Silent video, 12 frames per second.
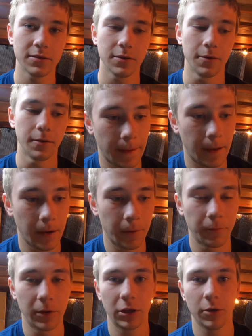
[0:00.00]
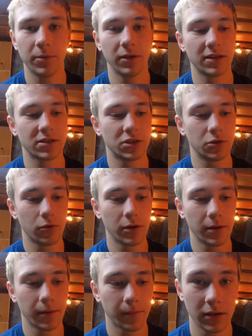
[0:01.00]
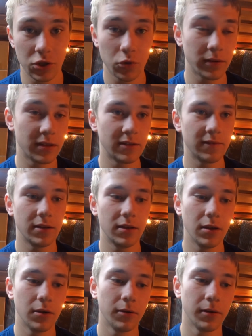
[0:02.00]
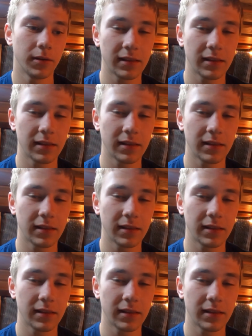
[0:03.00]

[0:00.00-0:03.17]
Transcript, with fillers: So I really hope you guys enjoy enjoyed this video.